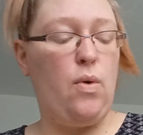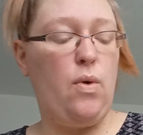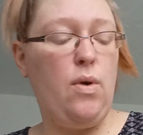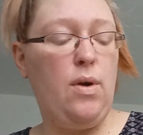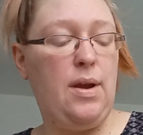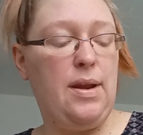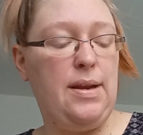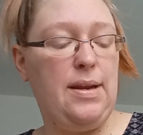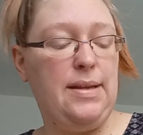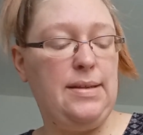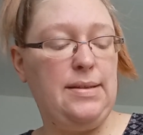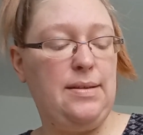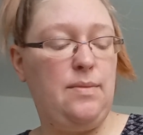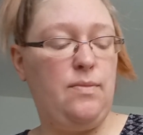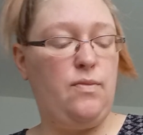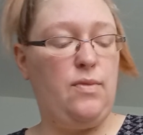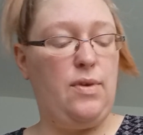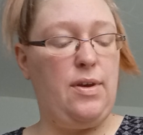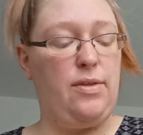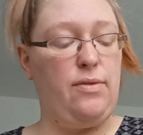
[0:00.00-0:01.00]

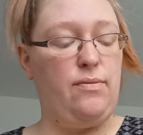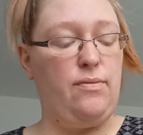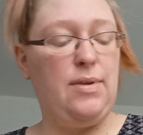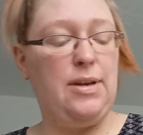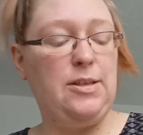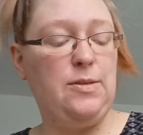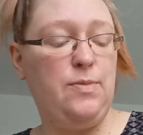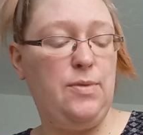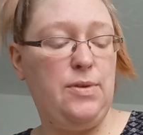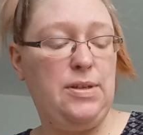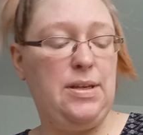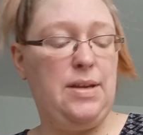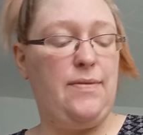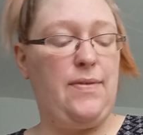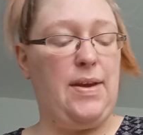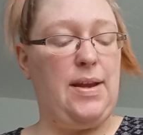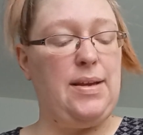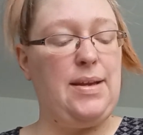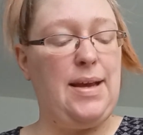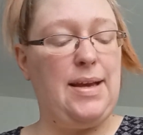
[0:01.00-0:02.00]
organism with respirative
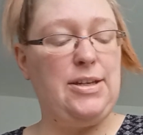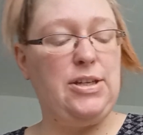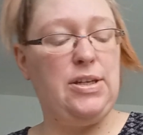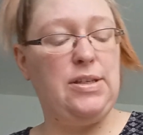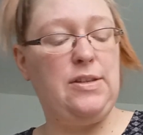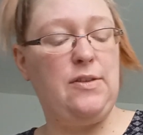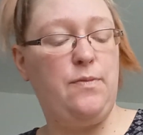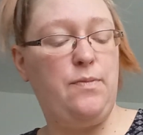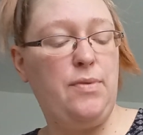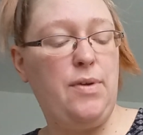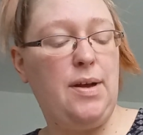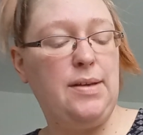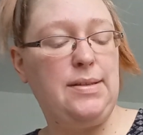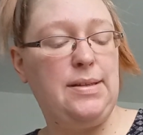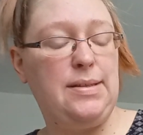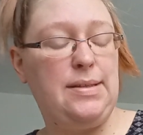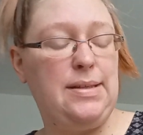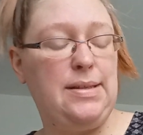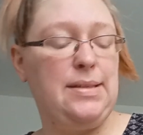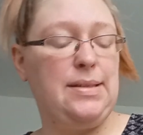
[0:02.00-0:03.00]
and digestive
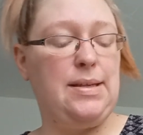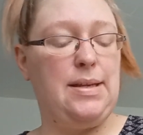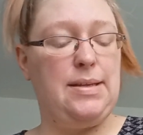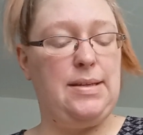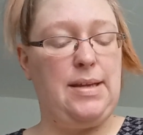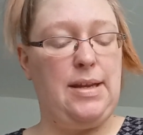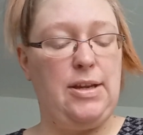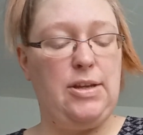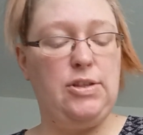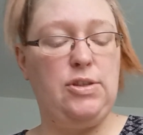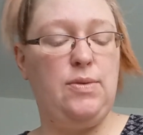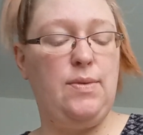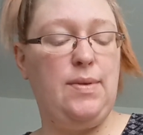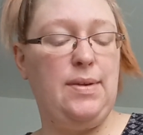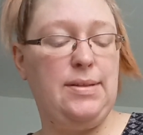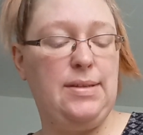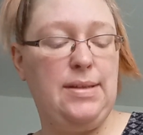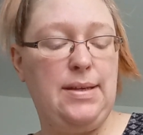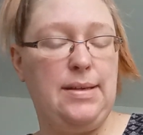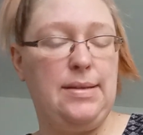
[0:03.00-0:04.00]
processes continues to
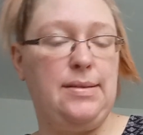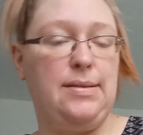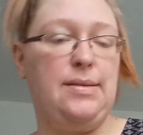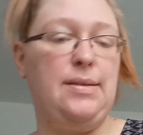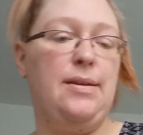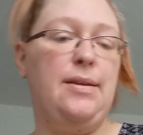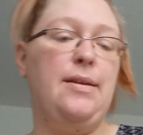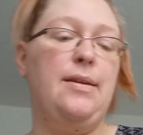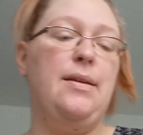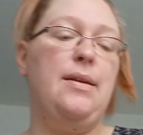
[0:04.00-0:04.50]
exist,